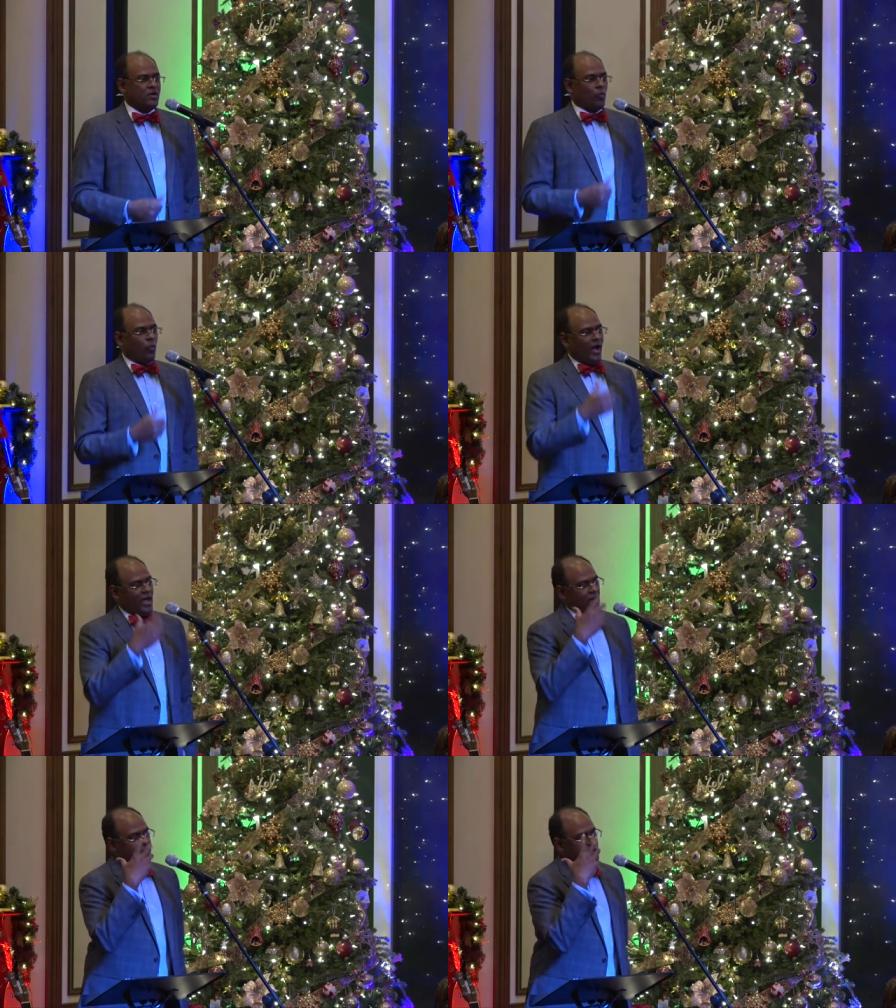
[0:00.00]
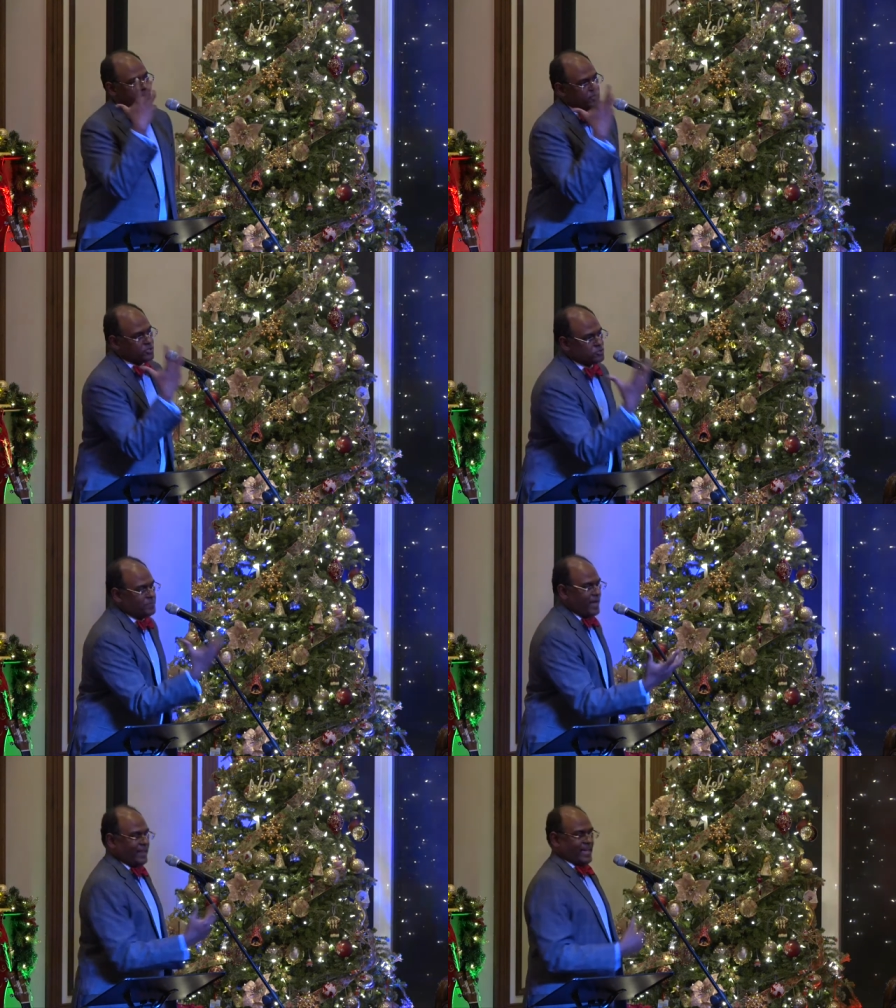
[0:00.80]
Why are you into these
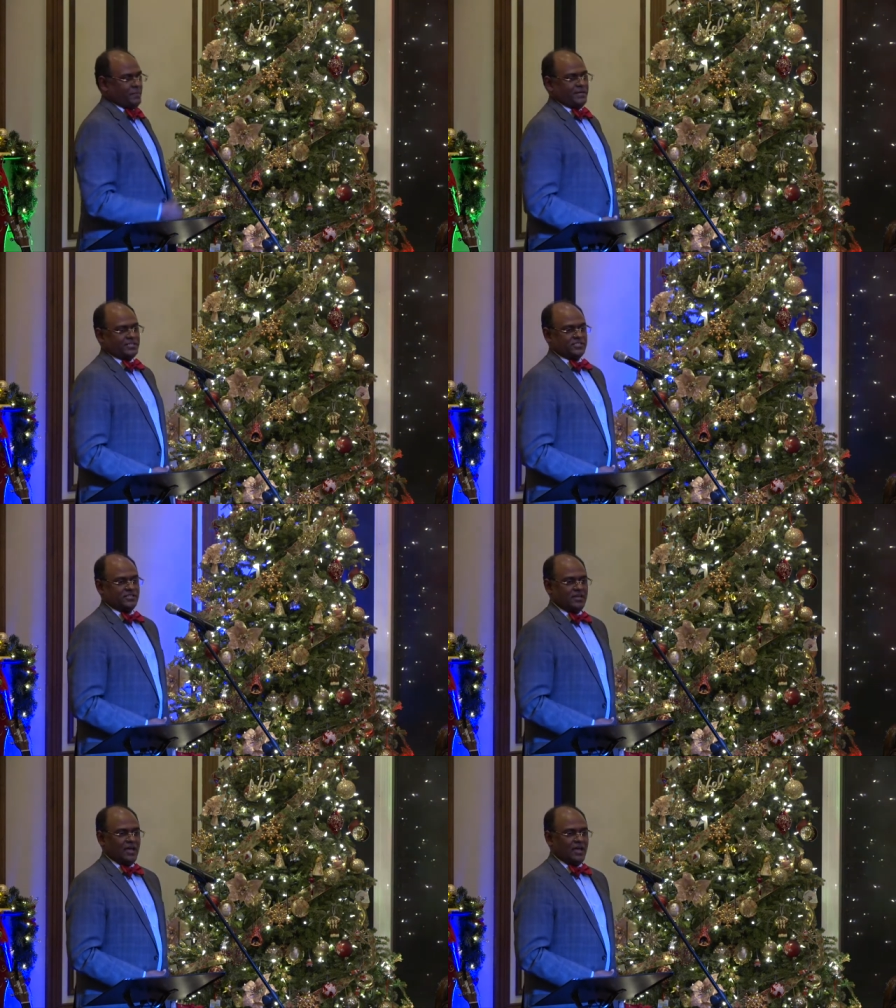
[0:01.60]
bad habits?